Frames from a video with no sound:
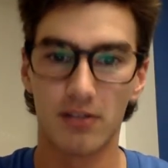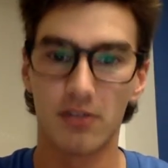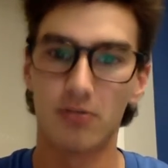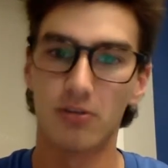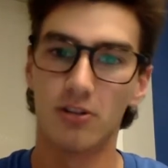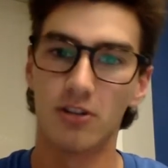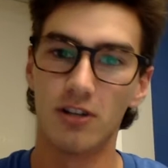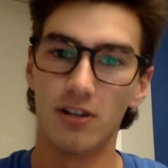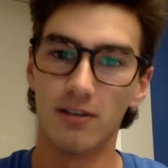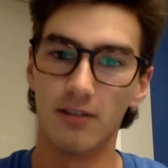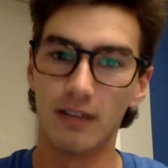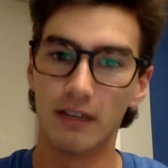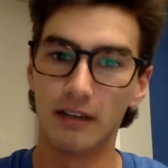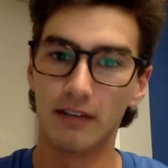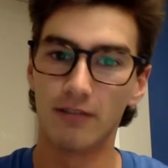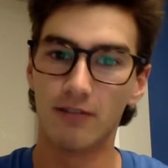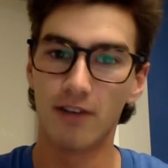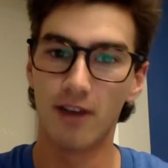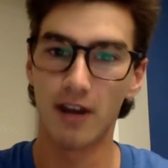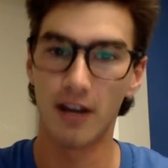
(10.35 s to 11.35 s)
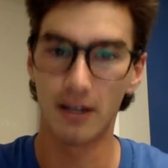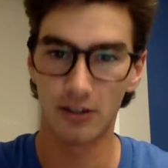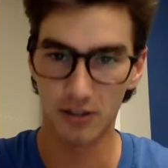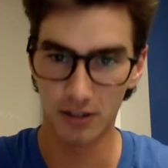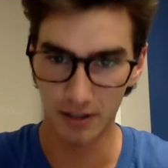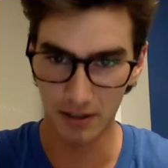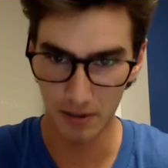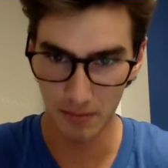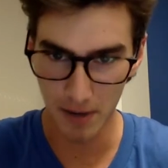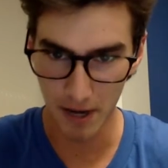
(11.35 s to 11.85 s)
to achieving financial
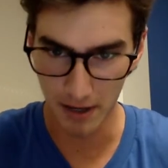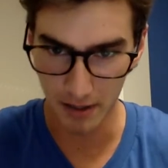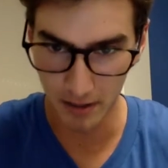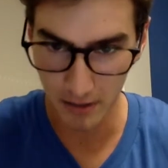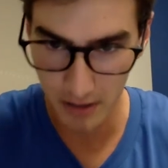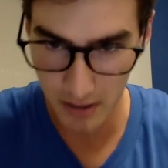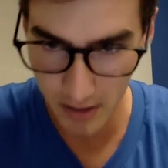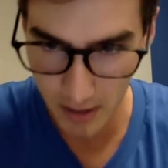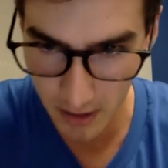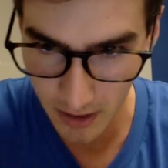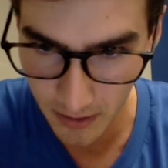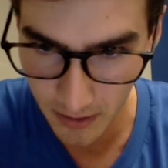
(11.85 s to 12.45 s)
independence.